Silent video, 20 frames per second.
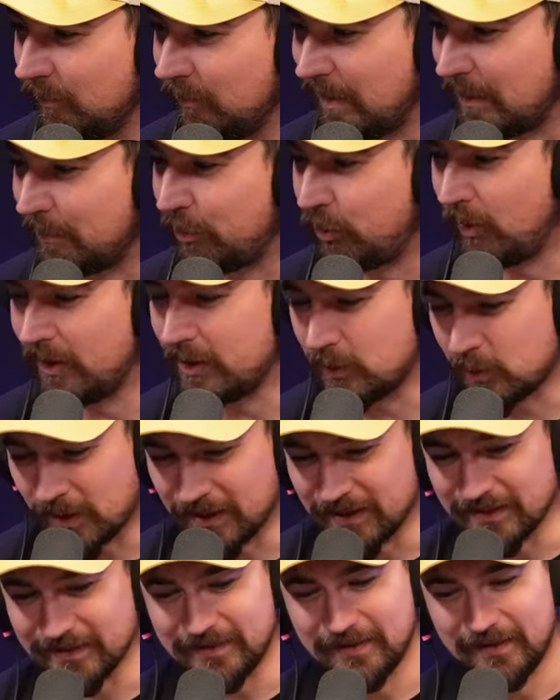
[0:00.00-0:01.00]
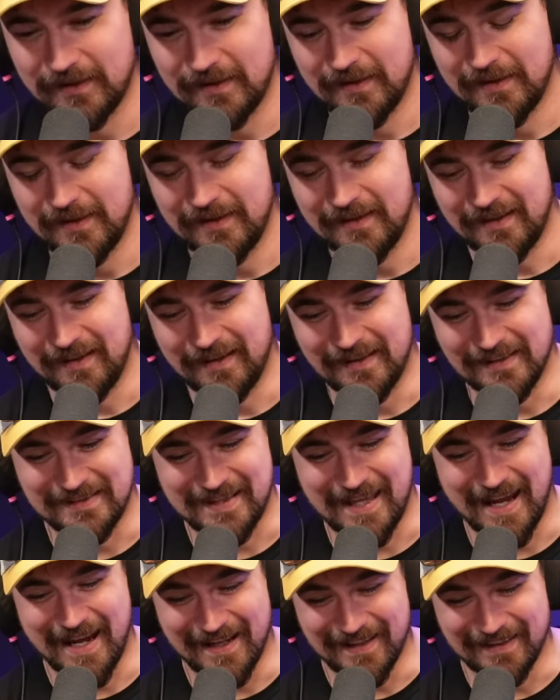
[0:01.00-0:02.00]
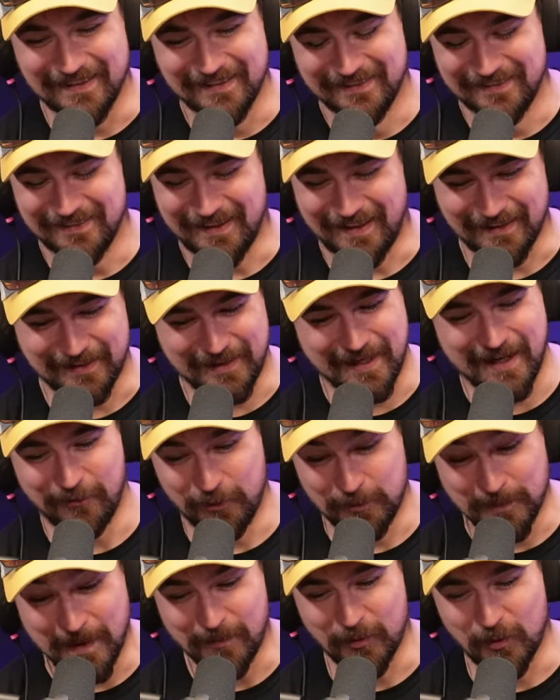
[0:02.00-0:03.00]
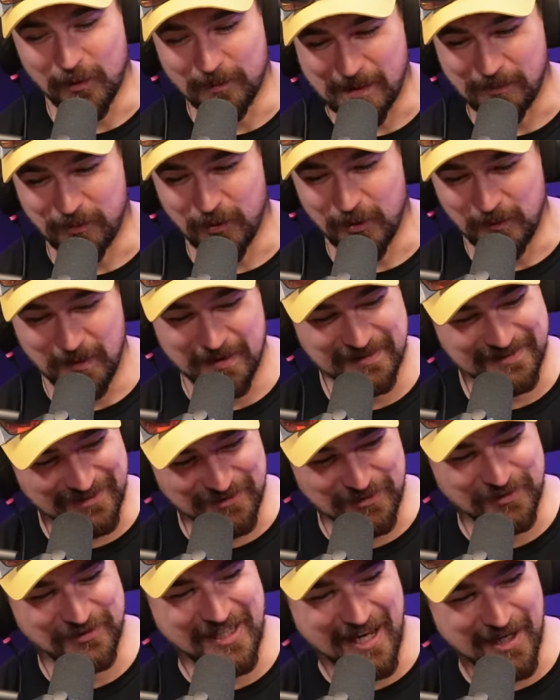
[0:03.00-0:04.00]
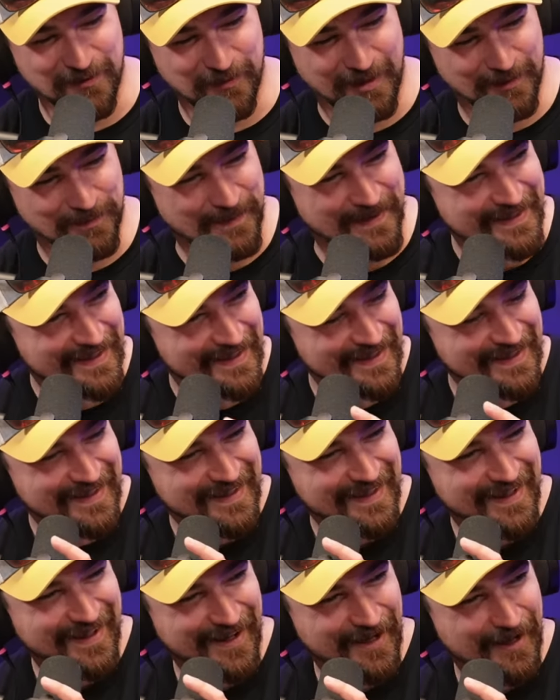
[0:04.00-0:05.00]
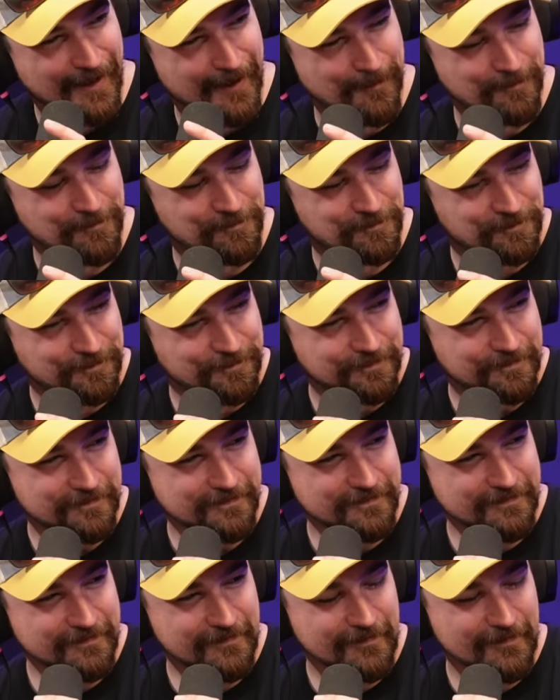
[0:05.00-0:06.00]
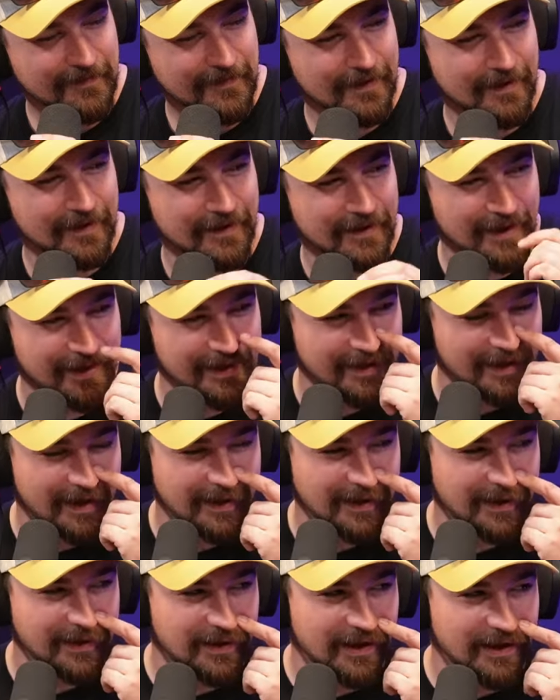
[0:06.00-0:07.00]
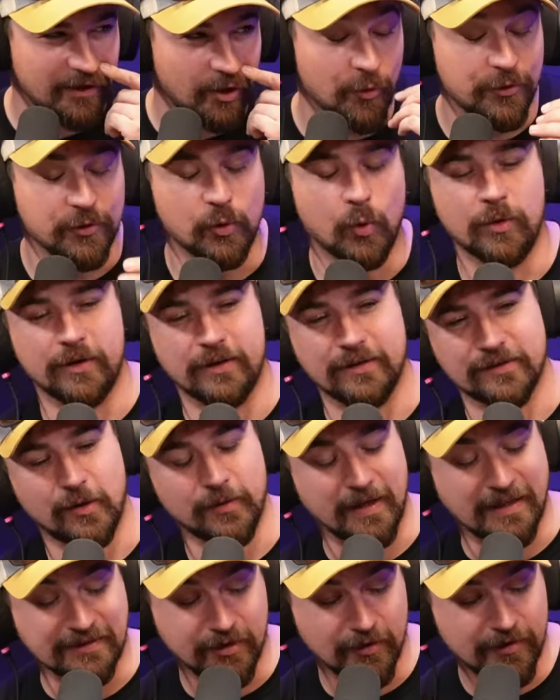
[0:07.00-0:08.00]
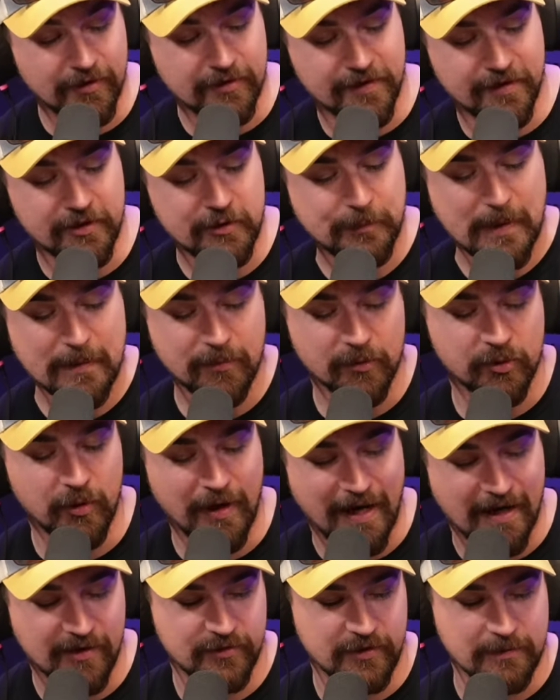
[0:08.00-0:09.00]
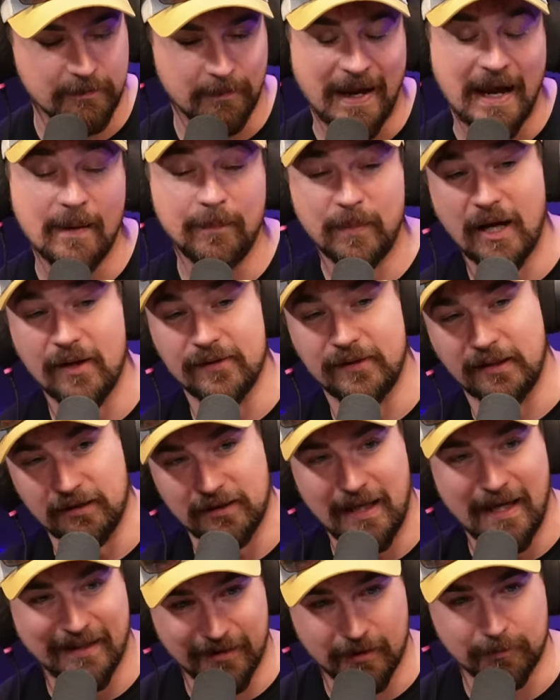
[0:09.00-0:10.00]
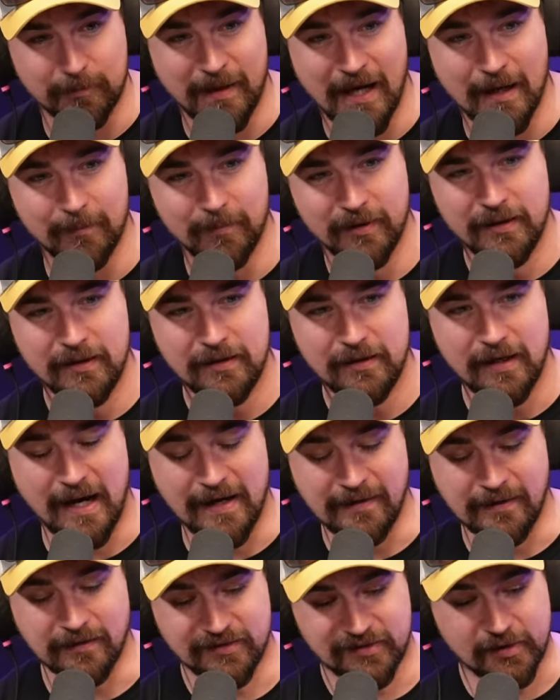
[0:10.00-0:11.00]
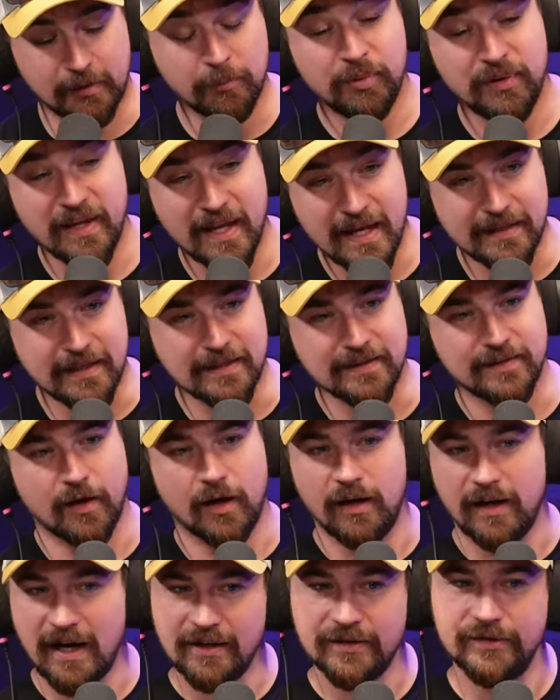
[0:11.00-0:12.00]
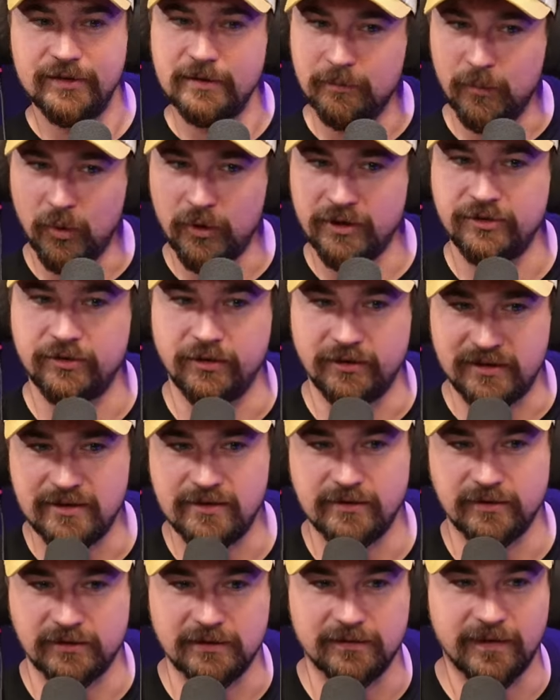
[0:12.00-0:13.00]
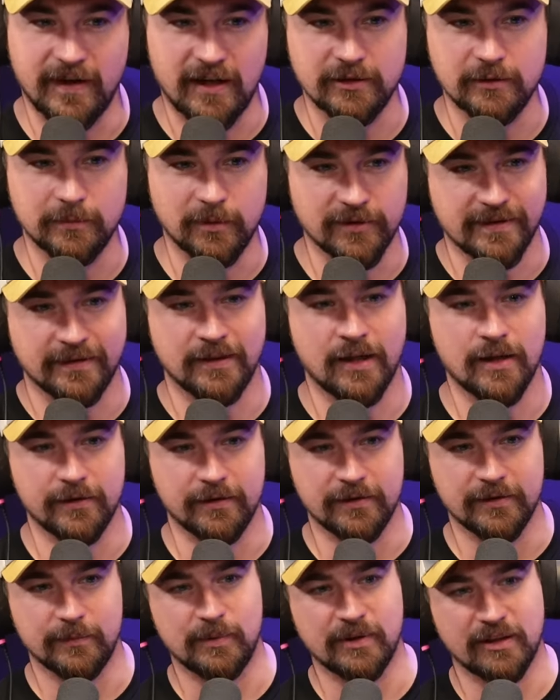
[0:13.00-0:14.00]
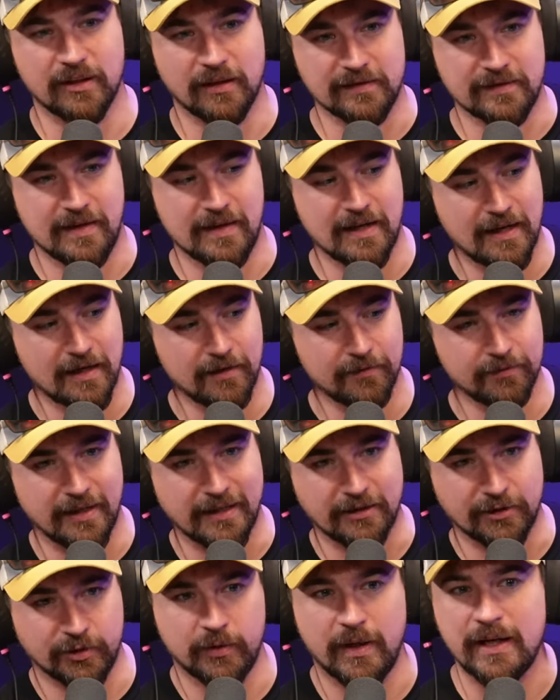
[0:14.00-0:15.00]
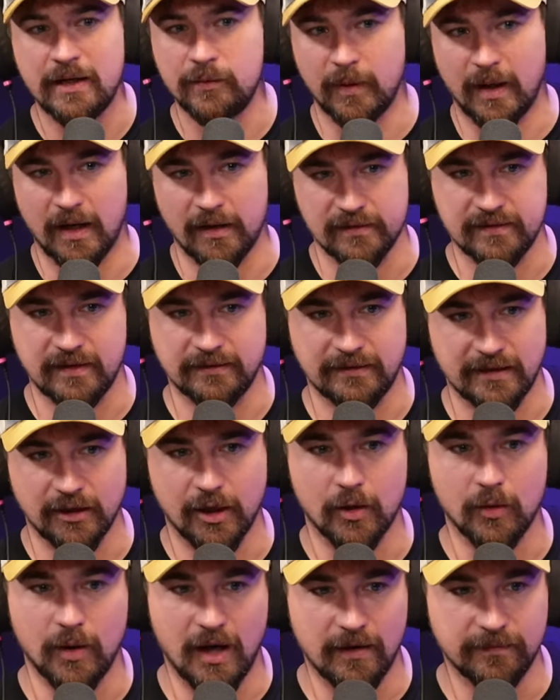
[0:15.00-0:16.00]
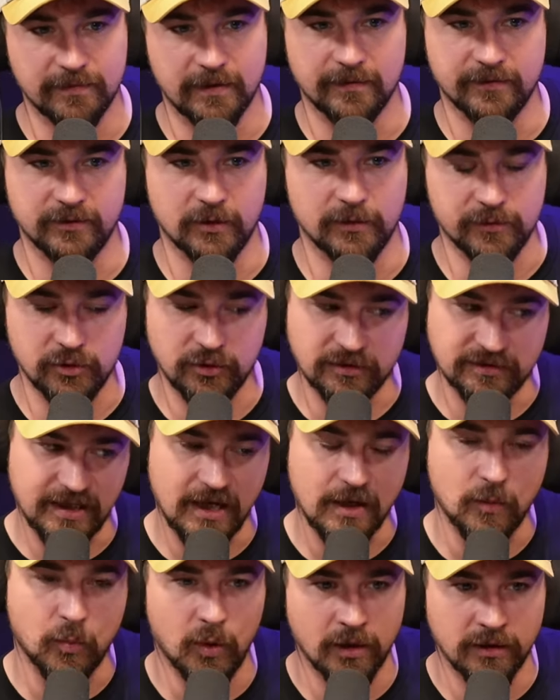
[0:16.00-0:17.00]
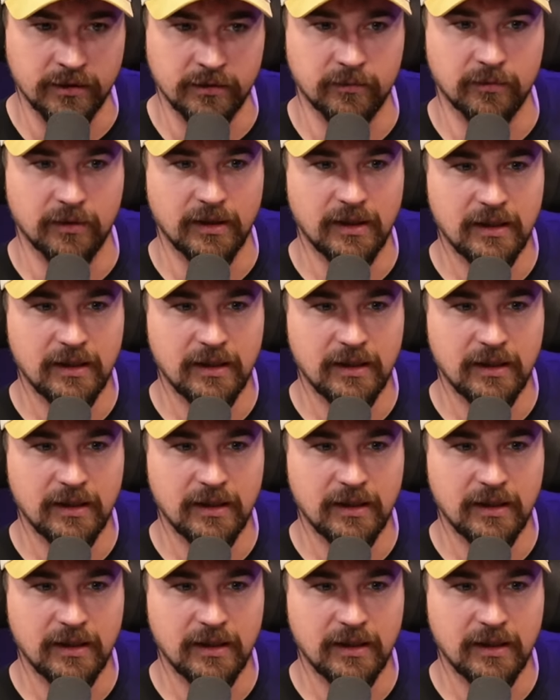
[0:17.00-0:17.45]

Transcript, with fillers: my point was, is that I can't remember what my point was because you side railed me. Sorry. Um, I oh the orders. Okay, so there, there's people who actually map out the galactic map, uh-huh. and some planets are actually more strategically valuable than others because they have like trade routes that they go off mm-hmm. of. So if you can take one,